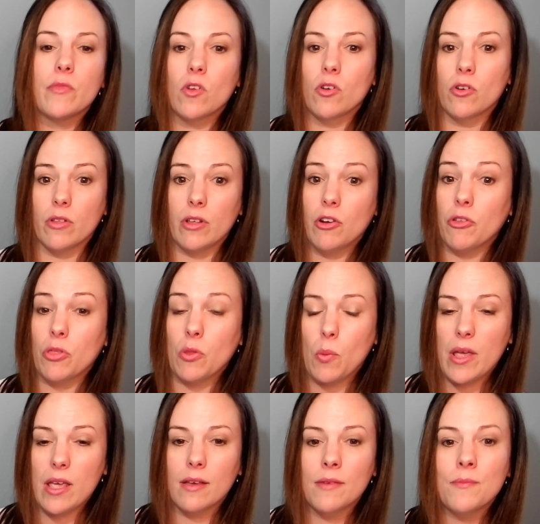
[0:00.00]
earlier in the
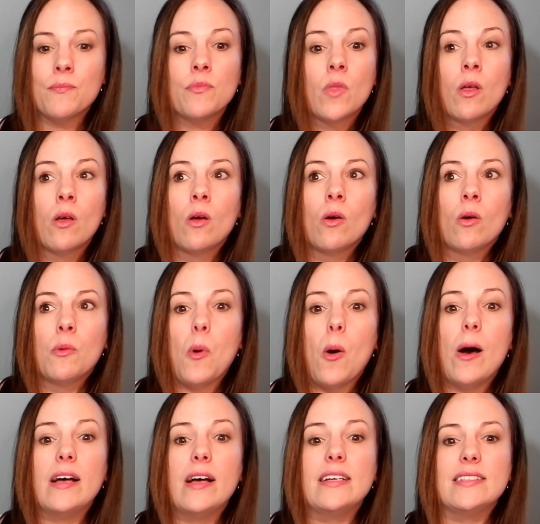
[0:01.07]
week
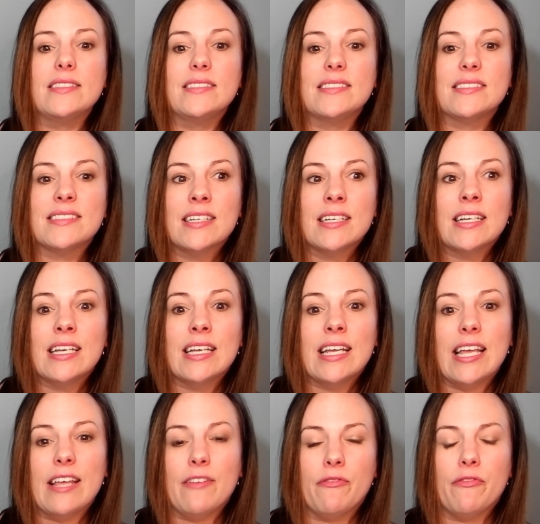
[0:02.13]
was
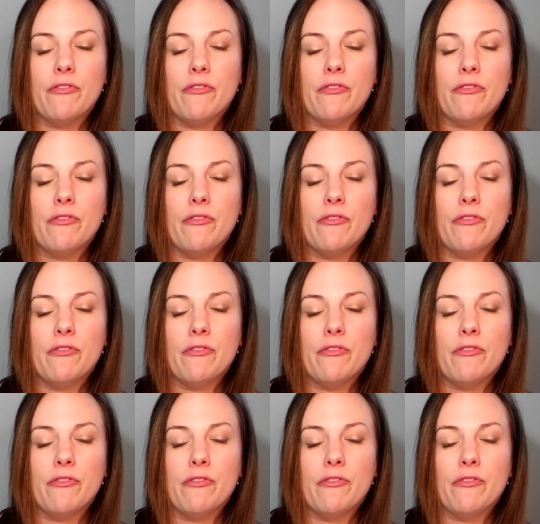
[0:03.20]
if